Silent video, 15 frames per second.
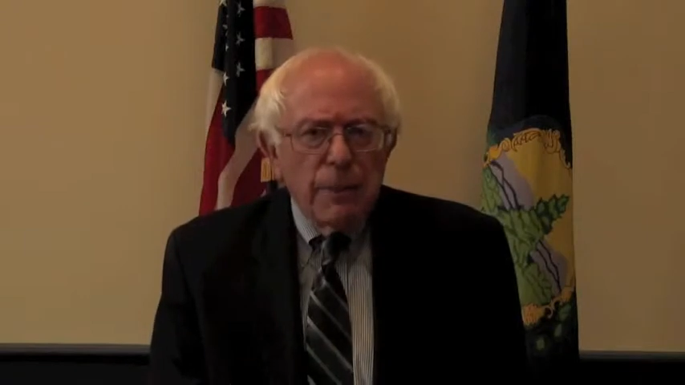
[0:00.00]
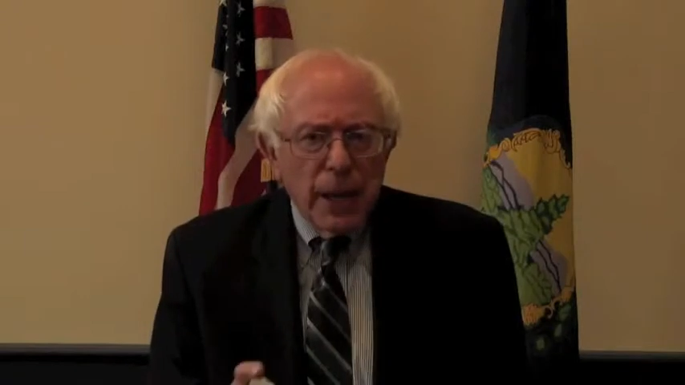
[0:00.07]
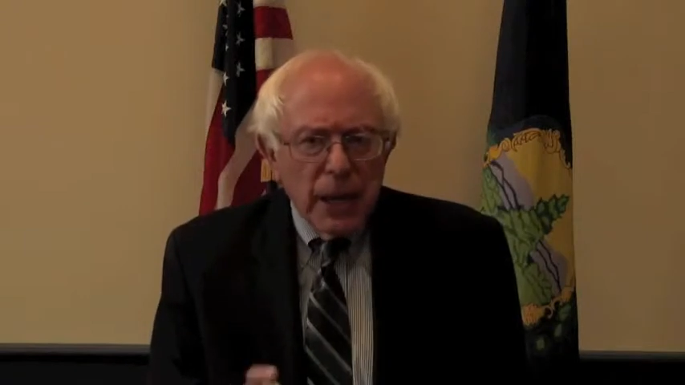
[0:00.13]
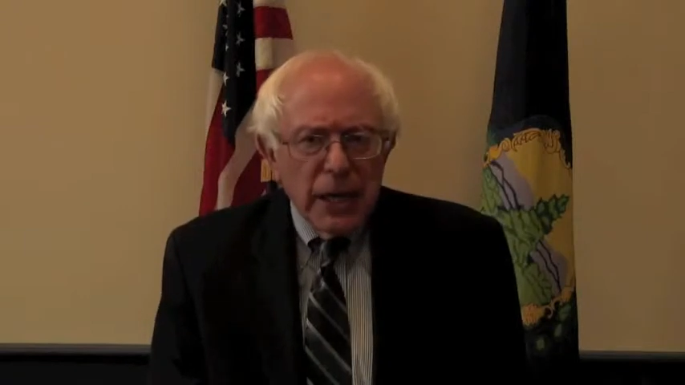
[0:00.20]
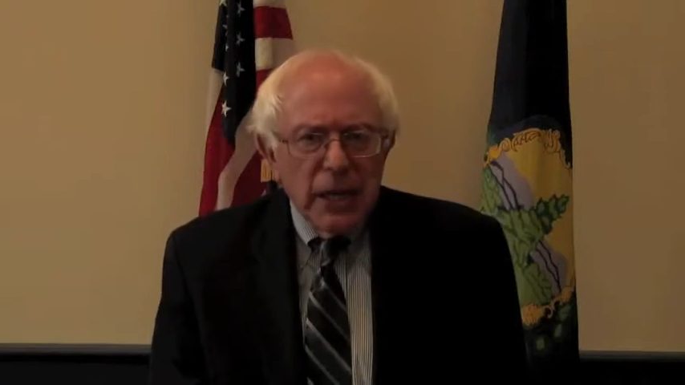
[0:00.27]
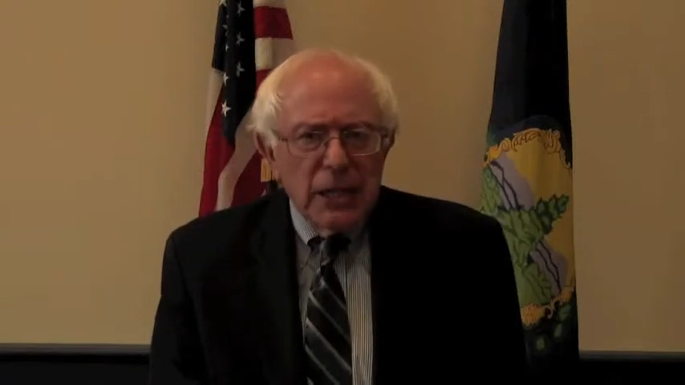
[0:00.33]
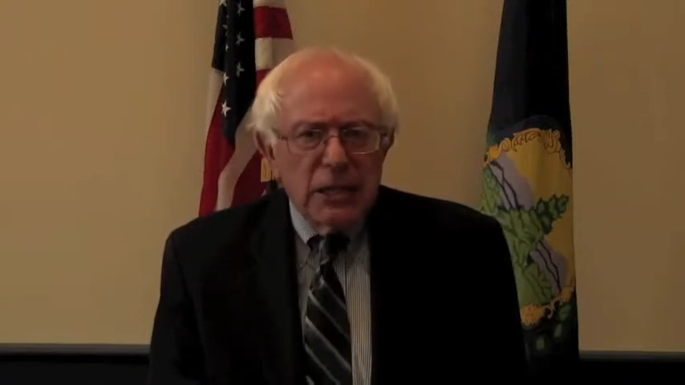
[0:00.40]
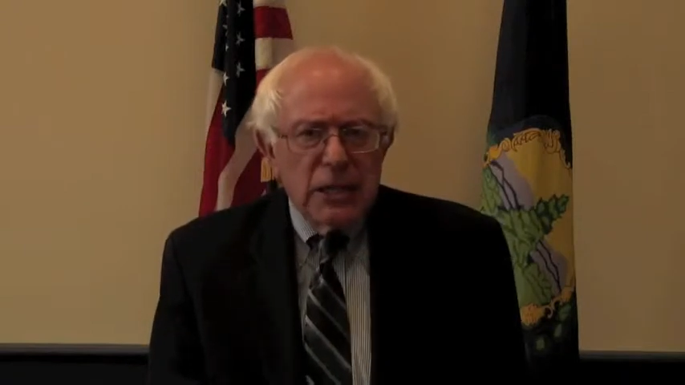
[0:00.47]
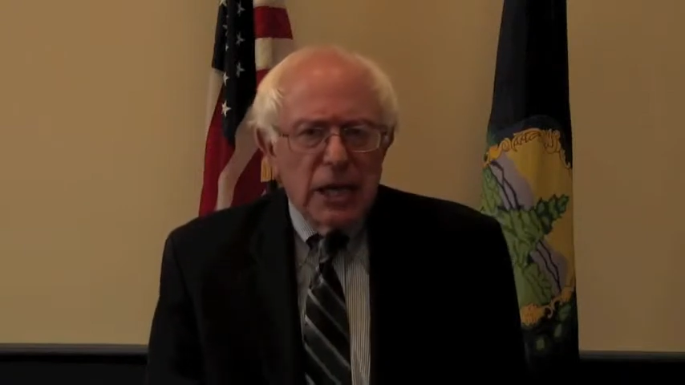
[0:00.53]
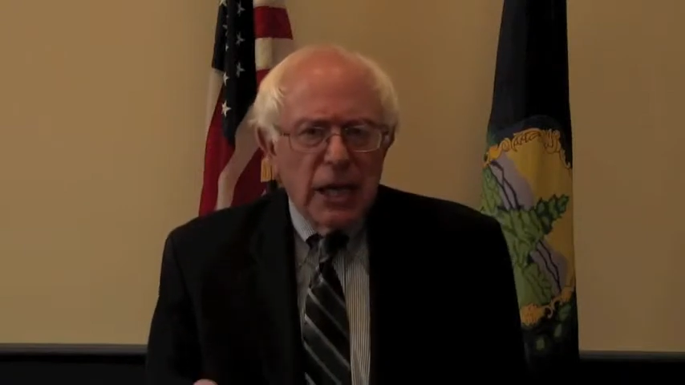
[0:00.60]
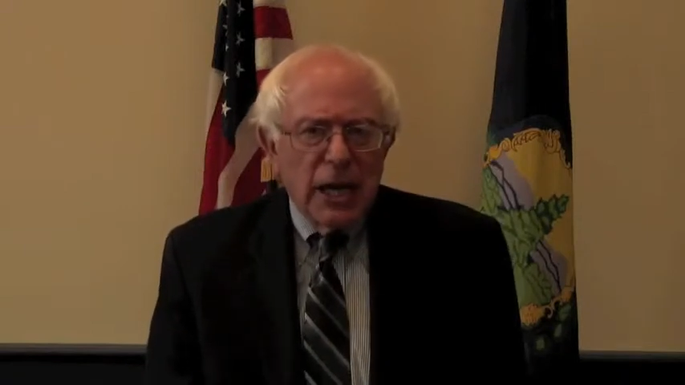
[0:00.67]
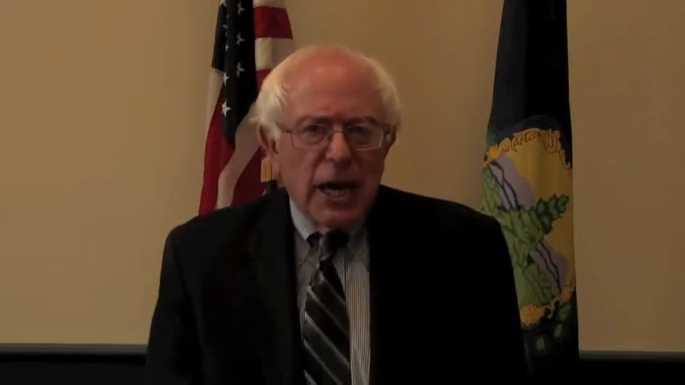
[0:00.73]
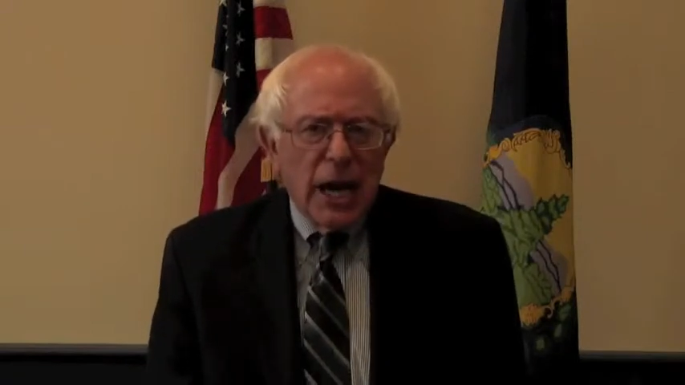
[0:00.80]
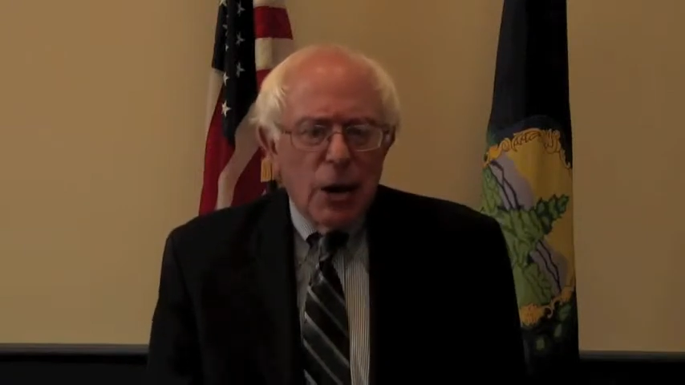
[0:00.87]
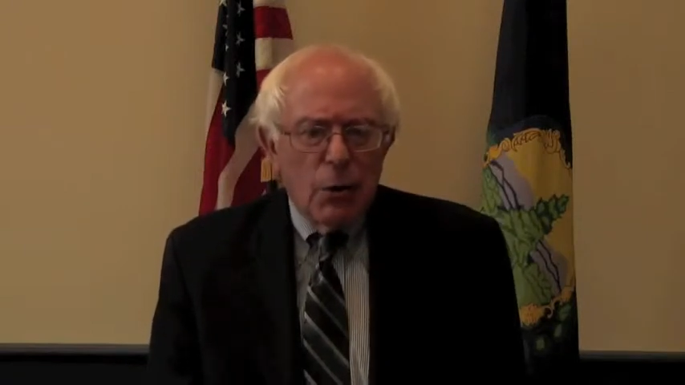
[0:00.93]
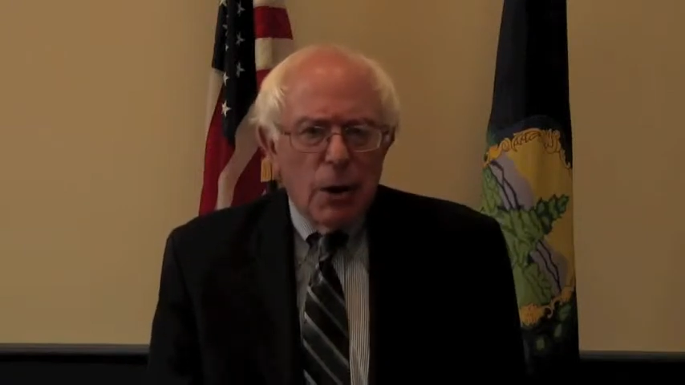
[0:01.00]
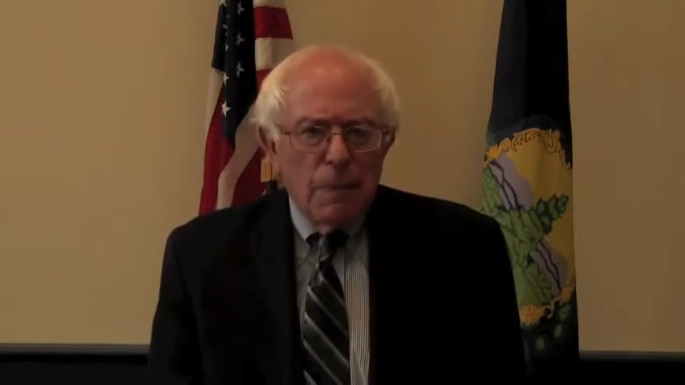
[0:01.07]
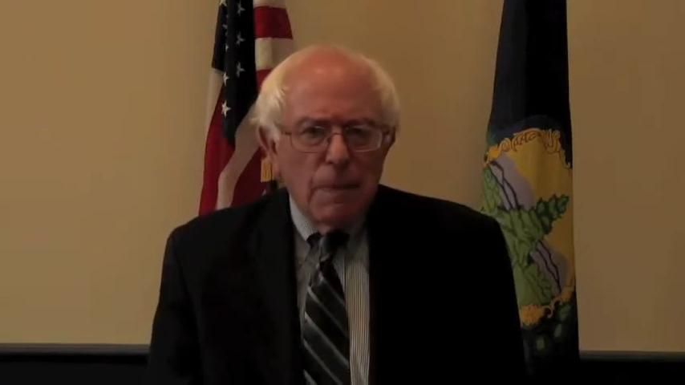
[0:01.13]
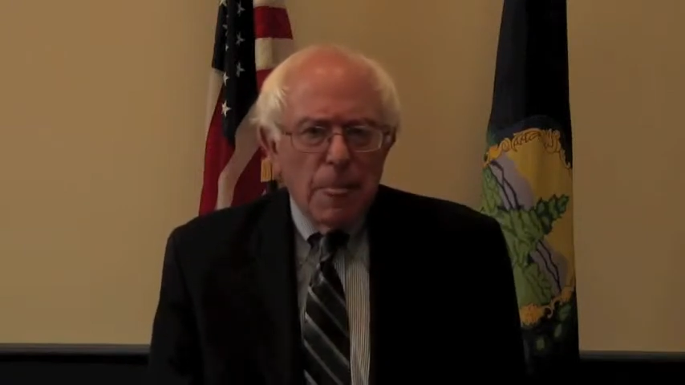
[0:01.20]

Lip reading: pennies an hour.